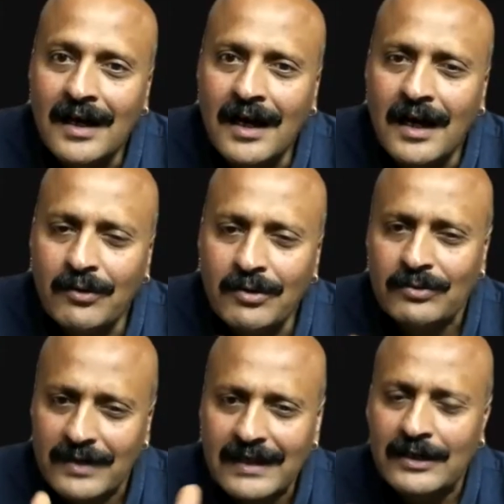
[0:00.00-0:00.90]
How do
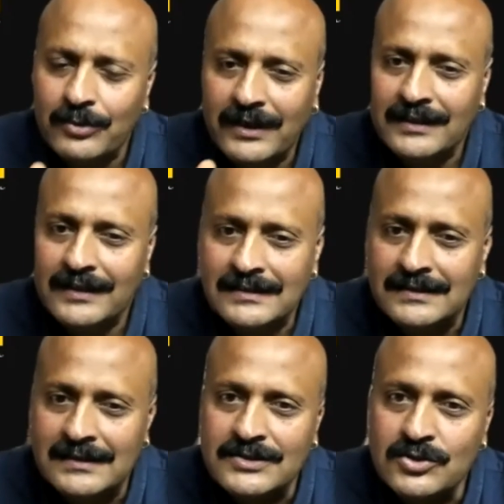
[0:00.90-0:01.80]
you really look at that
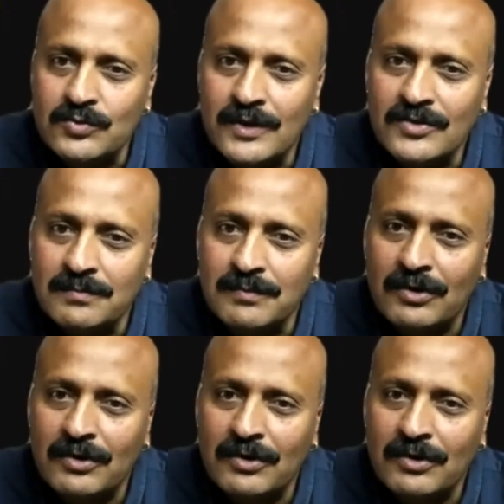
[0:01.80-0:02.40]
situation?